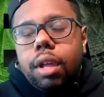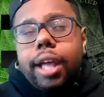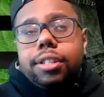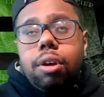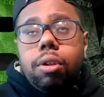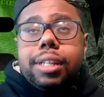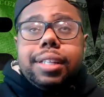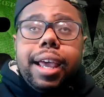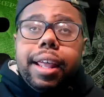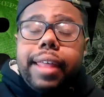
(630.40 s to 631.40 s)
And so let's
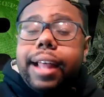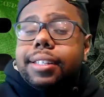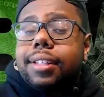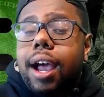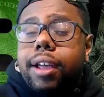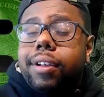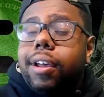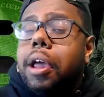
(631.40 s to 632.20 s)
say that stock